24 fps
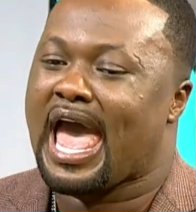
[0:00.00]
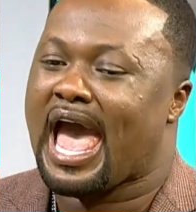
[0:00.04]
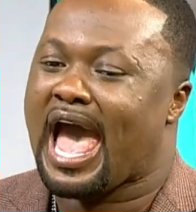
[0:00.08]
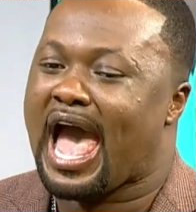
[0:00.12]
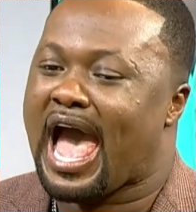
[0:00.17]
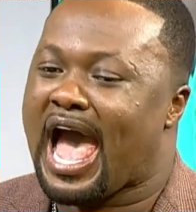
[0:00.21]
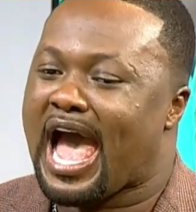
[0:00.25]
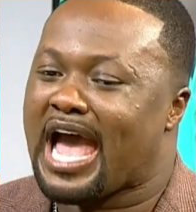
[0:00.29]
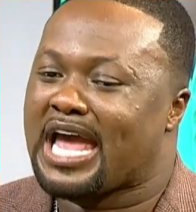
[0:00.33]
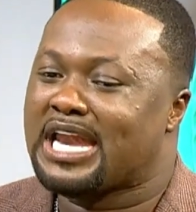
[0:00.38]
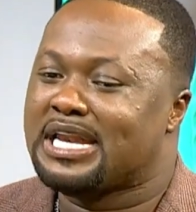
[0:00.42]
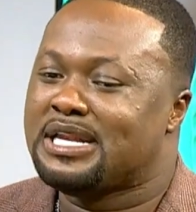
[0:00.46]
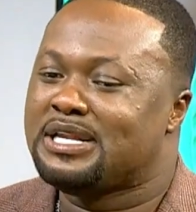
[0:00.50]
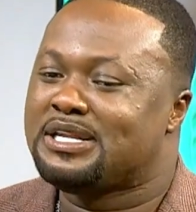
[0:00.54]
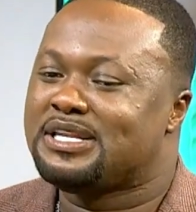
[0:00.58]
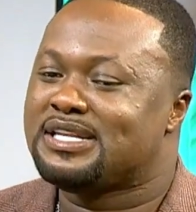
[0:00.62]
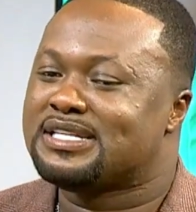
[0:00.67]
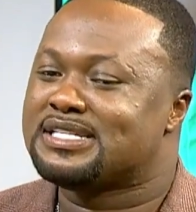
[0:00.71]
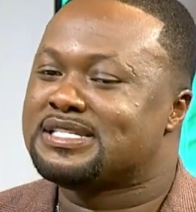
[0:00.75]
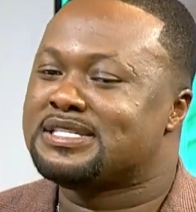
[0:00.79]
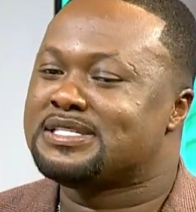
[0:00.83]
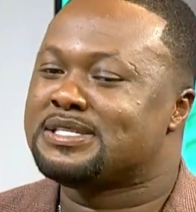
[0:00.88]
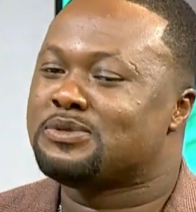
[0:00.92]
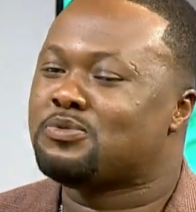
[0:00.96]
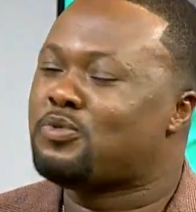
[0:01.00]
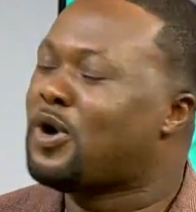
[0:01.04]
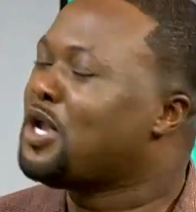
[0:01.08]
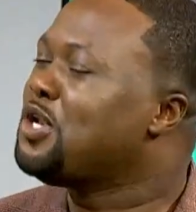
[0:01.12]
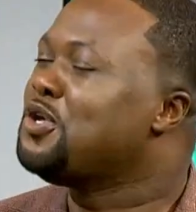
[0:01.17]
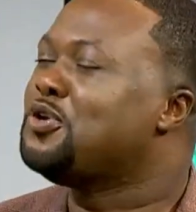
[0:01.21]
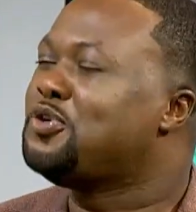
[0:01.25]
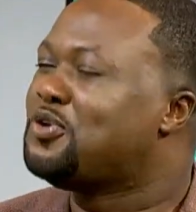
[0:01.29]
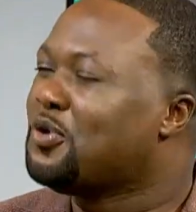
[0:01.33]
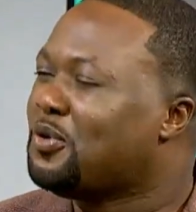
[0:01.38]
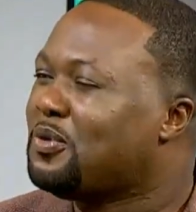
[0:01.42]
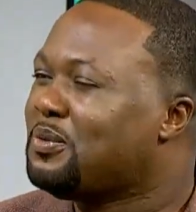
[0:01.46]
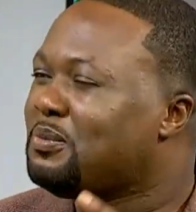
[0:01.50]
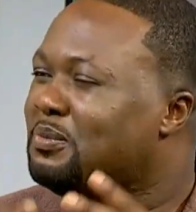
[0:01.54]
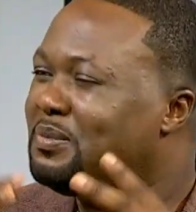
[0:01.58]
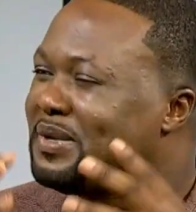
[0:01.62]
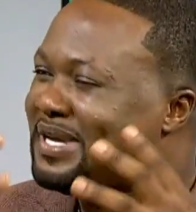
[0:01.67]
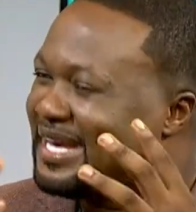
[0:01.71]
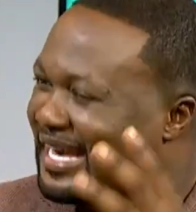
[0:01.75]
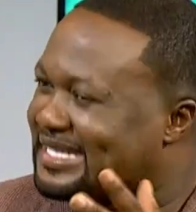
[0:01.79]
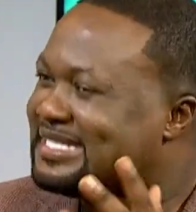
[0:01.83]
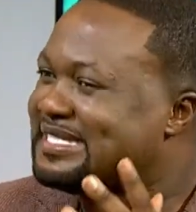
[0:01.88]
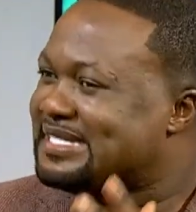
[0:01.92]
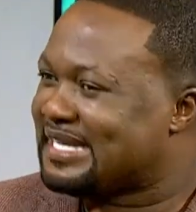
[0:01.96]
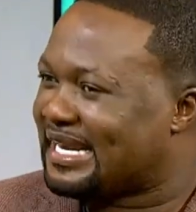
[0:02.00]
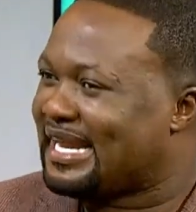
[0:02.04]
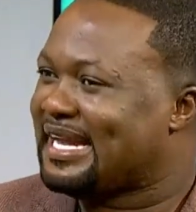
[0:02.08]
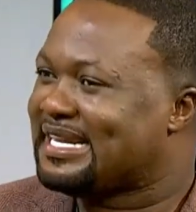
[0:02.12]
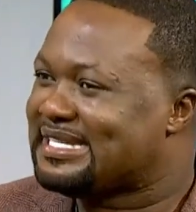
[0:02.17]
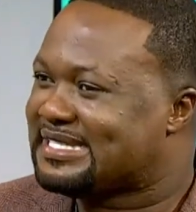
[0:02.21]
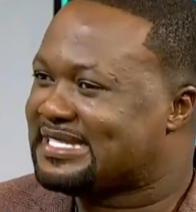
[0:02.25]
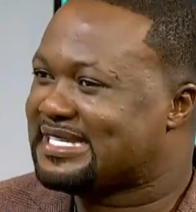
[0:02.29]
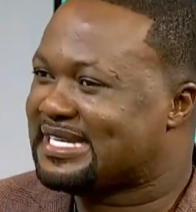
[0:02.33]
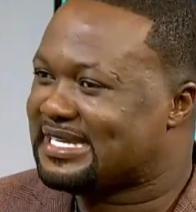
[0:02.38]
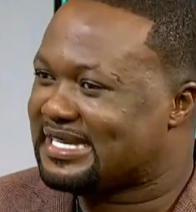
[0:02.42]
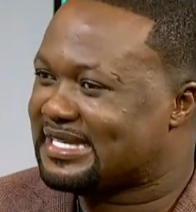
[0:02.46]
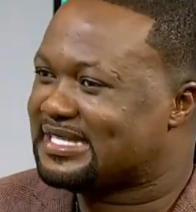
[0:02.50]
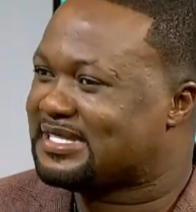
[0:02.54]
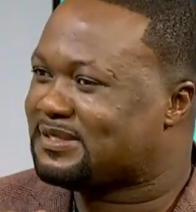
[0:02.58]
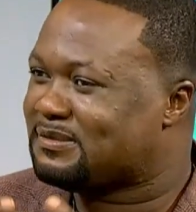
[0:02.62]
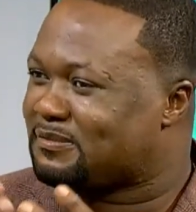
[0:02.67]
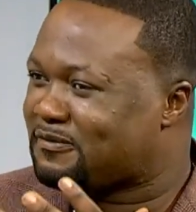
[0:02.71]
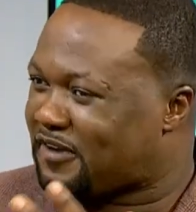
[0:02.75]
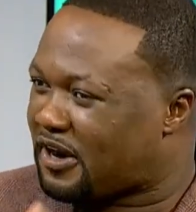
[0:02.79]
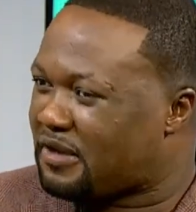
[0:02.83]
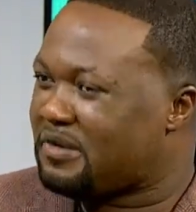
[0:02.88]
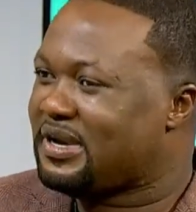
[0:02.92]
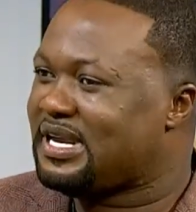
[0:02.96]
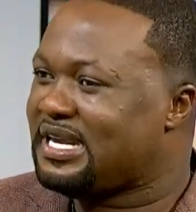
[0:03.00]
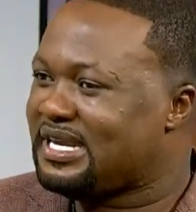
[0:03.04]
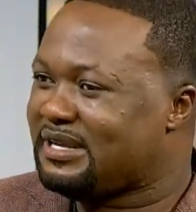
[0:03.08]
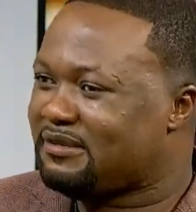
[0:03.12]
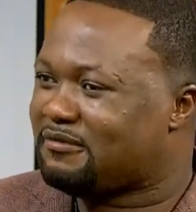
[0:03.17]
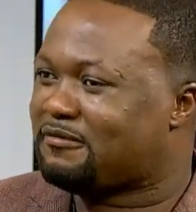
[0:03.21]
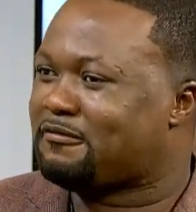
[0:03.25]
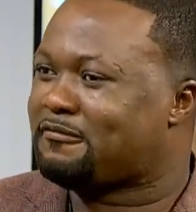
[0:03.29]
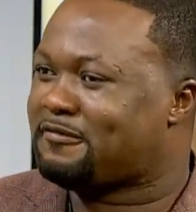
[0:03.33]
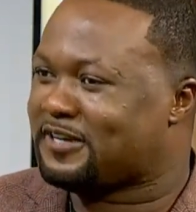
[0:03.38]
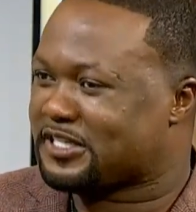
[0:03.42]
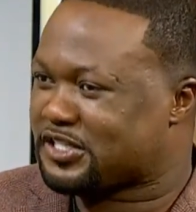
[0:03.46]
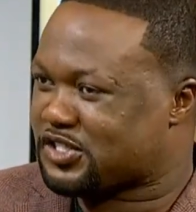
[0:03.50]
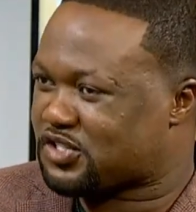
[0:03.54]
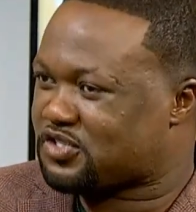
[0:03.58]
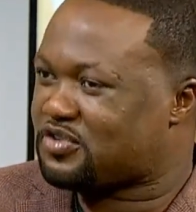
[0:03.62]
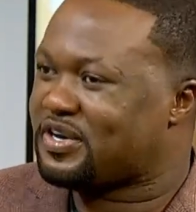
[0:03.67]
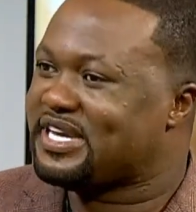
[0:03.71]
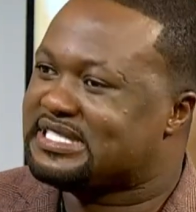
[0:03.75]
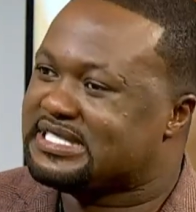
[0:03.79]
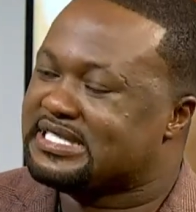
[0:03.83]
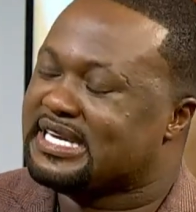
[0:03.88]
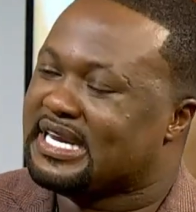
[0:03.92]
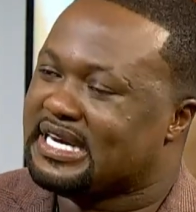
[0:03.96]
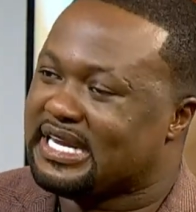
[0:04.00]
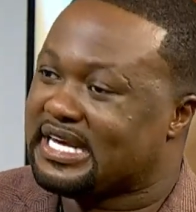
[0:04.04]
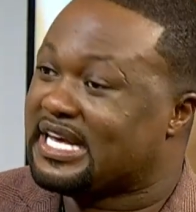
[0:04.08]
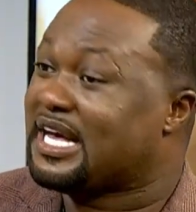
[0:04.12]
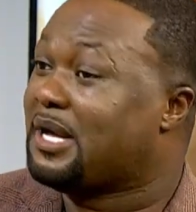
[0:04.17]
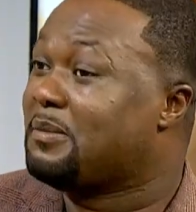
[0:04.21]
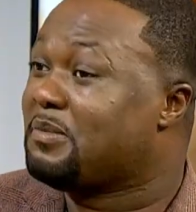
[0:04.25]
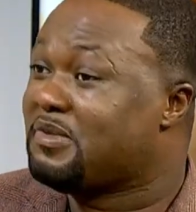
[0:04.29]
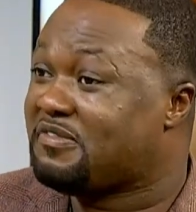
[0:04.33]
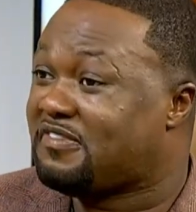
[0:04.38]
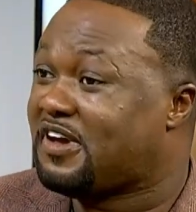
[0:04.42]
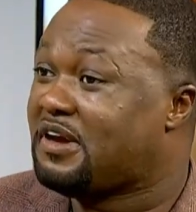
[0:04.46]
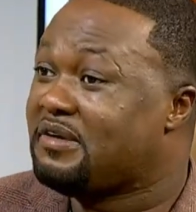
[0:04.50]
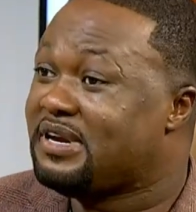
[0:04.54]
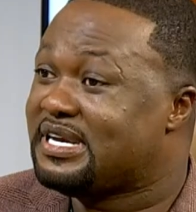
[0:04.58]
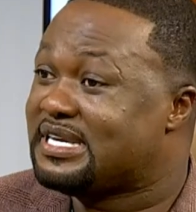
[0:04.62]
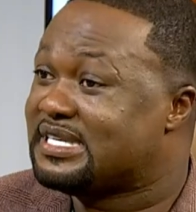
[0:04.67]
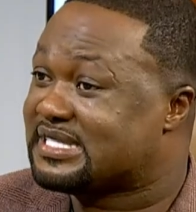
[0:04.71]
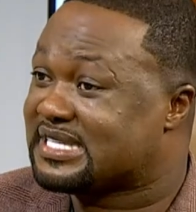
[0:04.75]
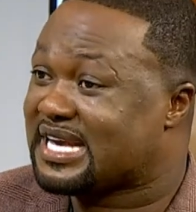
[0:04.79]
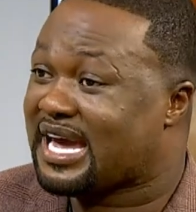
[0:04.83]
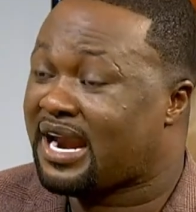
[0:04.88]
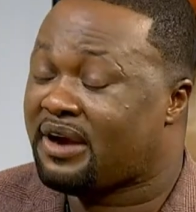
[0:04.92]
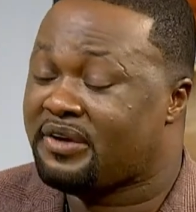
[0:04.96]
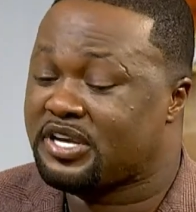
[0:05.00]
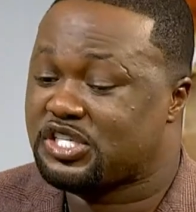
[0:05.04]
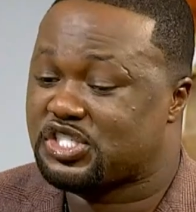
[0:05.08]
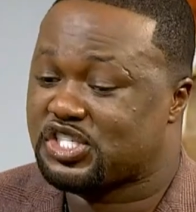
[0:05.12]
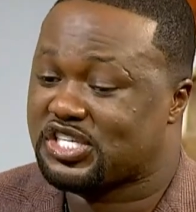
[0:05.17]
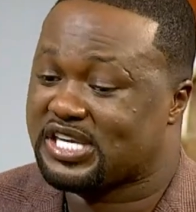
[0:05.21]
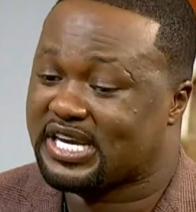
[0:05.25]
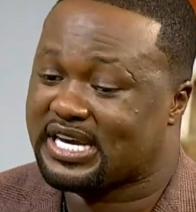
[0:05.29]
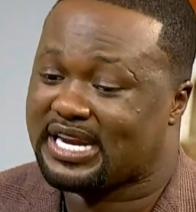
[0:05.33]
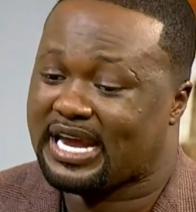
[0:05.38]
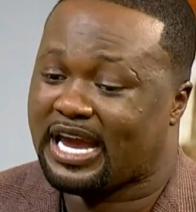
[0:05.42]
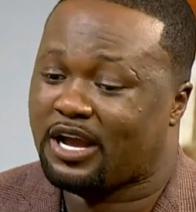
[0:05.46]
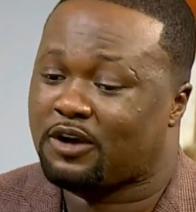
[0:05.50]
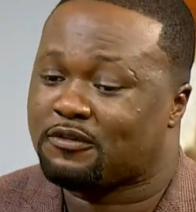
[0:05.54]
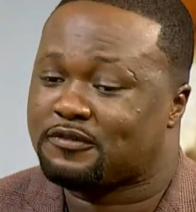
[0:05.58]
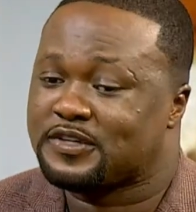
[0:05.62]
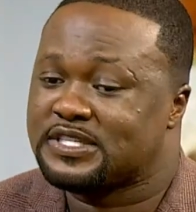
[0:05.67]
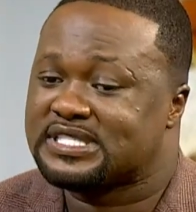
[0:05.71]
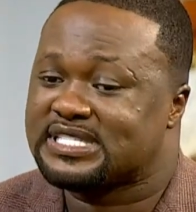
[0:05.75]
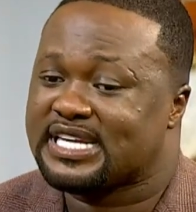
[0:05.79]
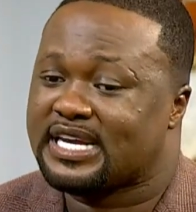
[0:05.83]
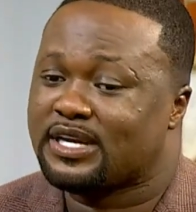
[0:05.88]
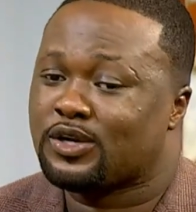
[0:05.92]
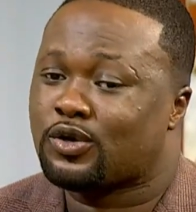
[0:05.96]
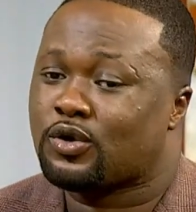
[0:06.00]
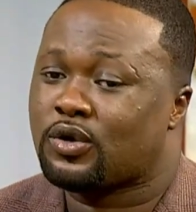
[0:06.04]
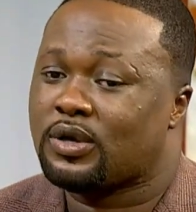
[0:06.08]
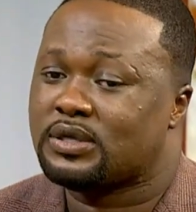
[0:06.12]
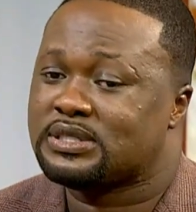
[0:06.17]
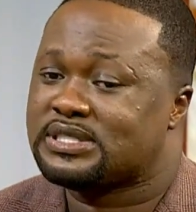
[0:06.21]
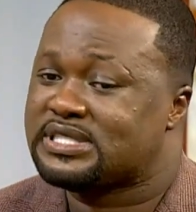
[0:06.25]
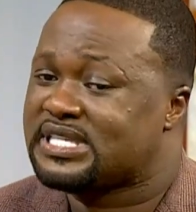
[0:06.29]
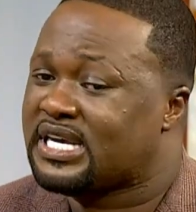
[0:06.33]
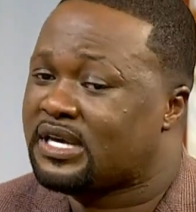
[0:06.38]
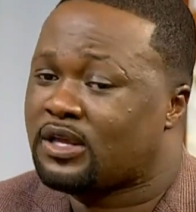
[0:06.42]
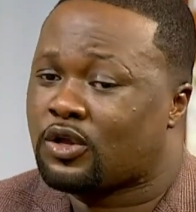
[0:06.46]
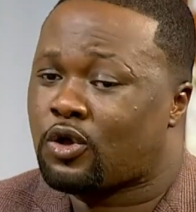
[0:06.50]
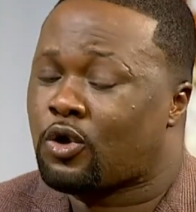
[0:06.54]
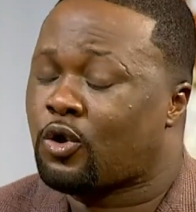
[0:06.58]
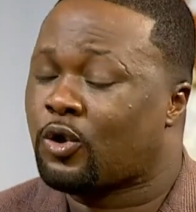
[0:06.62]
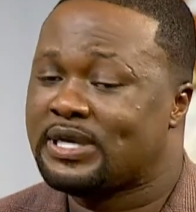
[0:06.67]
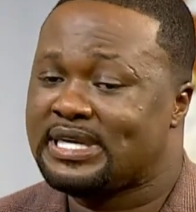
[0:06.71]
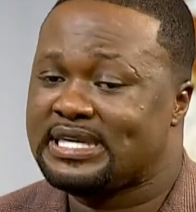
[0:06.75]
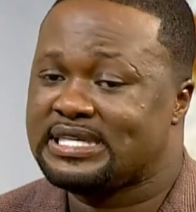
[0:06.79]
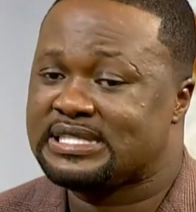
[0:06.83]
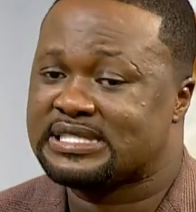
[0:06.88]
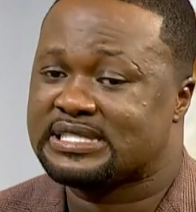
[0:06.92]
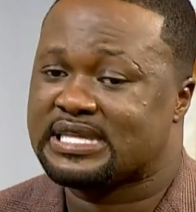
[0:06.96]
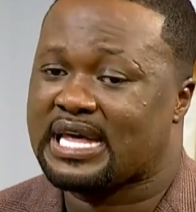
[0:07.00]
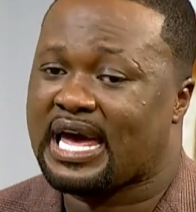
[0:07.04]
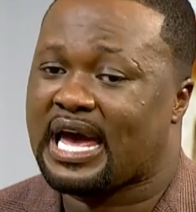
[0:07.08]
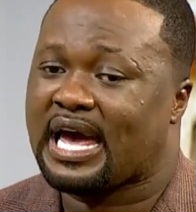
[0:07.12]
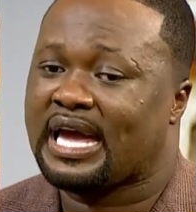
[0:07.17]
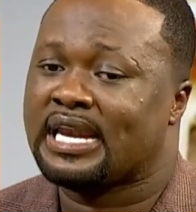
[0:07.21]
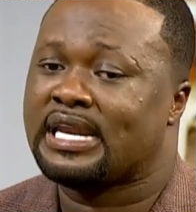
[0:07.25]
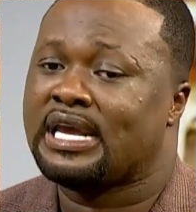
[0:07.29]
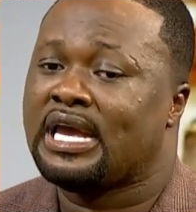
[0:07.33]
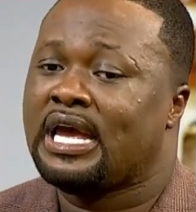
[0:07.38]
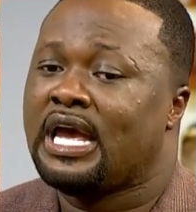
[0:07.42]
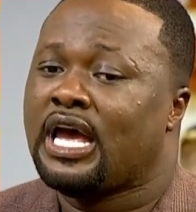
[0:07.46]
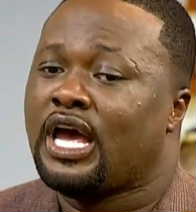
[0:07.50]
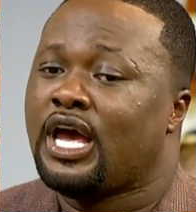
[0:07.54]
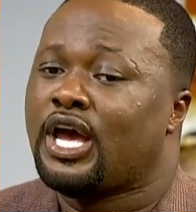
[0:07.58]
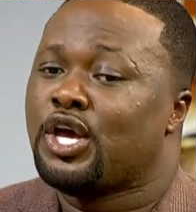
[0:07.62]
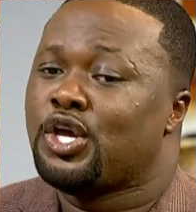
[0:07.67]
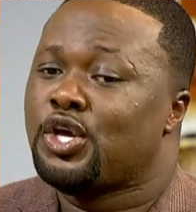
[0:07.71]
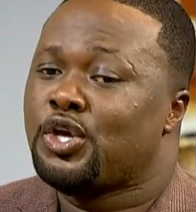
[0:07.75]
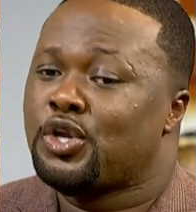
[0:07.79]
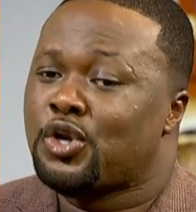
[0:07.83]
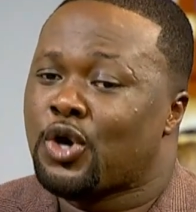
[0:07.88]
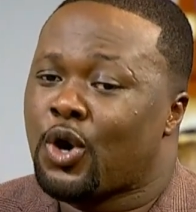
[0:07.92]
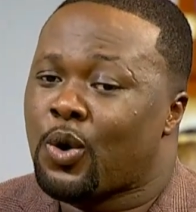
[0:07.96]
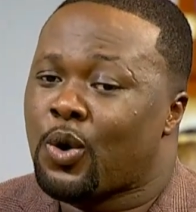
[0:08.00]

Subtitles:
and when you don't get selected, it's very frustrating and it can be very discouraging. And I often tell colleagues that, you know